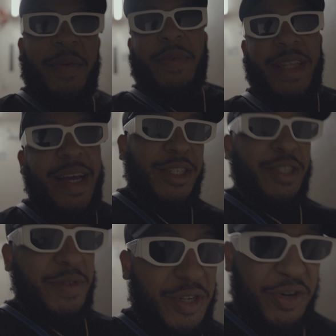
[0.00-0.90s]
But that
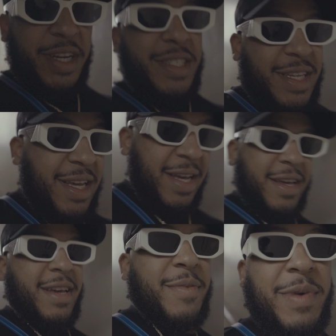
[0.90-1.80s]
shit was crazy.
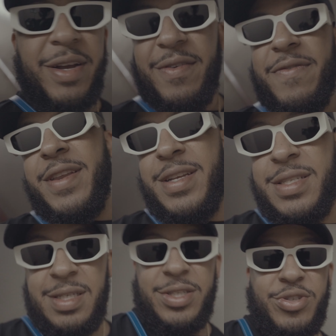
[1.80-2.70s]
And my girlfriend
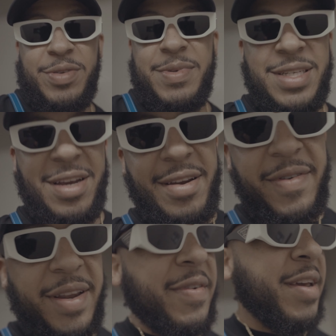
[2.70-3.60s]
is extremely scared of
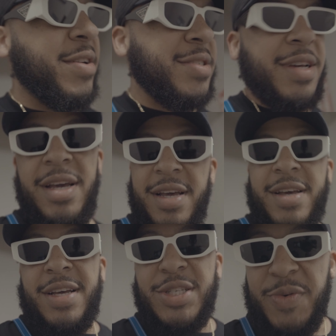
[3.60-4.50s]
elevators.
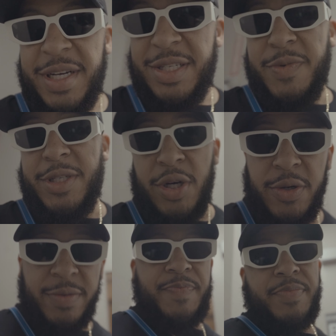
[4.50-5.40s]
So as a
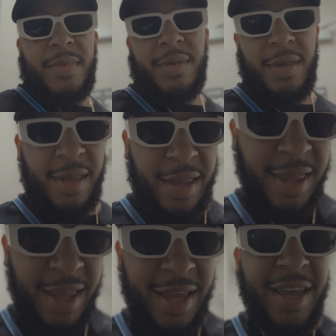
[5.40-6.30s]
result,
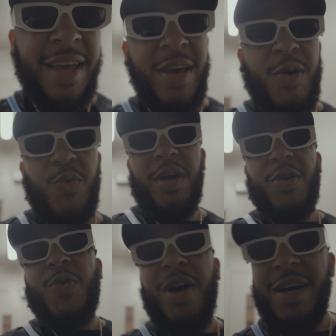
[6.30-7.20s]
we
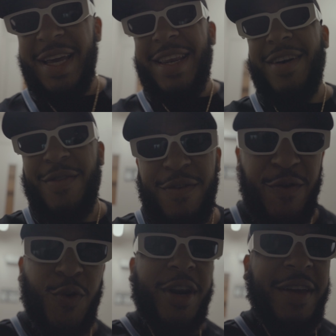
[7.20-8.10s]
are walking down
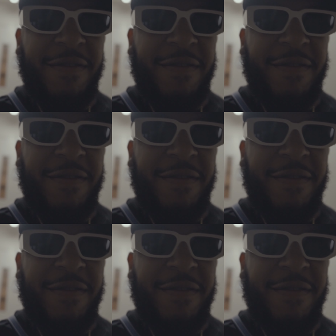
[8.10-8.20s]
40